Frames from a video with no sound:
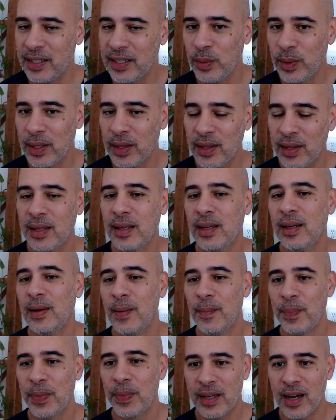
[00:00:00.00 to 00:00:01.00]
with
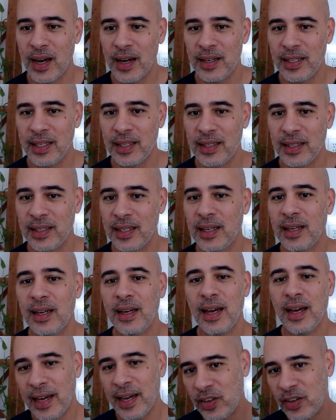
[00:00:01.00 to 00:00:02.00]
the content
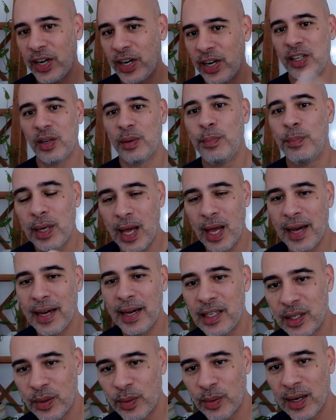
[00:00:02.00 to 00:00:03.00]
and trying to apply it
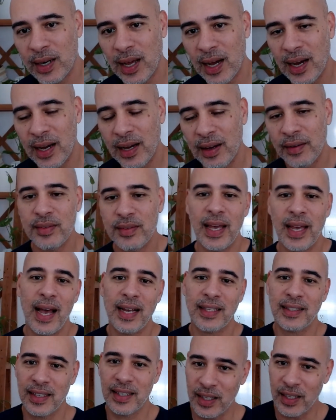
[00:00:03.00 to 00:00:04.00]
to our lives,
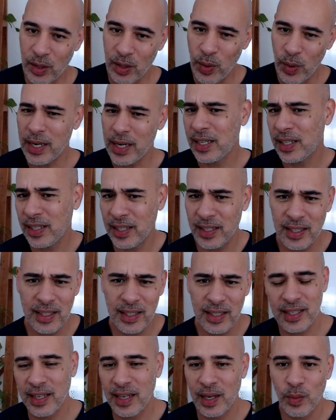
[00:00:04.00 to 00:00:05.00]
asking questions,
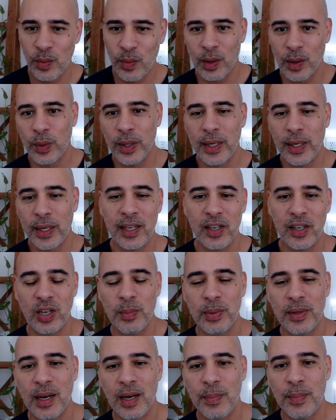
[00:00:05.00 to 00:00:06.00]
seeing where we get
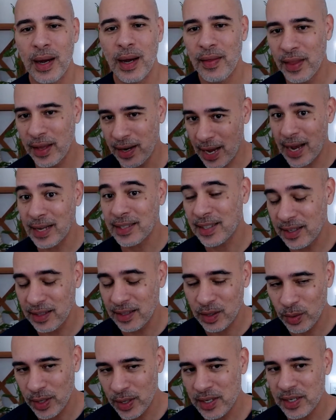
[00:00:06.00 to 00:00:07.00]
tripped up, and then asking the
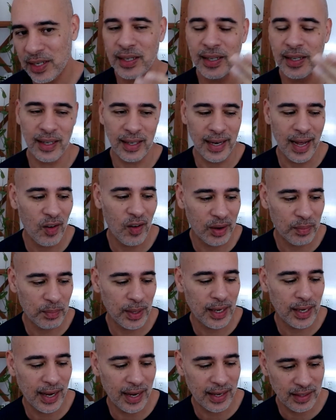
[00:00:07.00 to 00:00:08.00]
question and allowing me
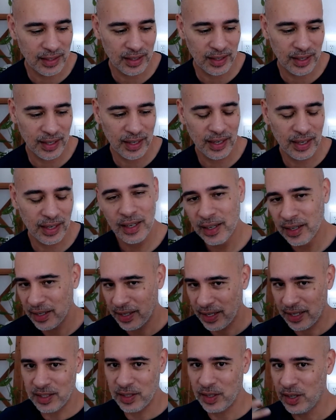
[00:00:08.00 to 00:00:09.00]
to answer it.
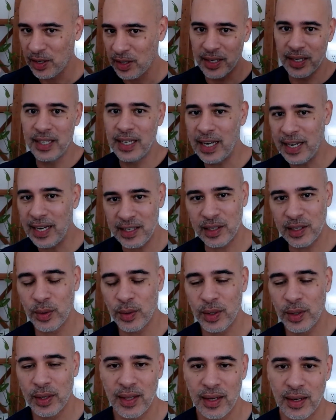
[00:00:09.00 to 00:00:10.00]
And so you're engaging
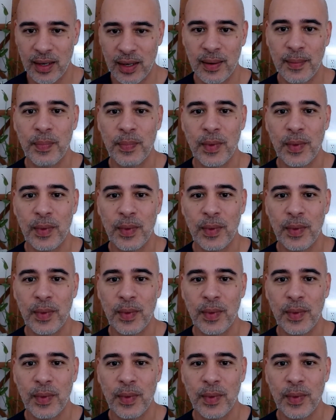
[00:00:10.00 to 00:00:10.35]
with the